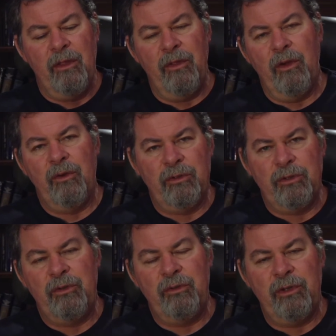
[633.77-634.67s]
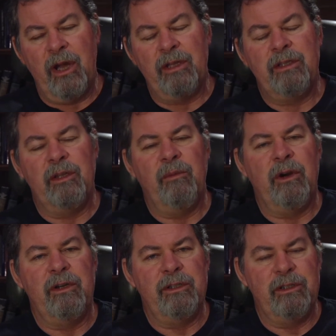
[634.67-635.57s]
Those two dots in the
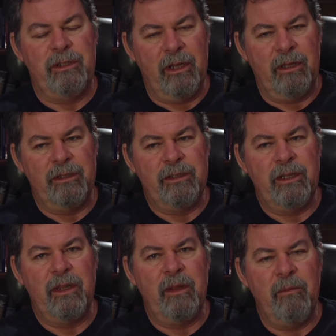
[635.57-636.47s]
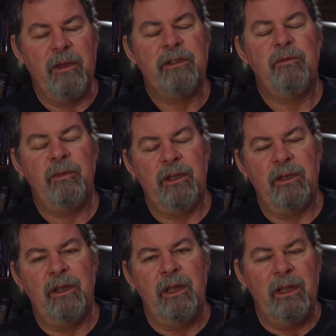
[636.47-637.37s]
margin tell us that they must have been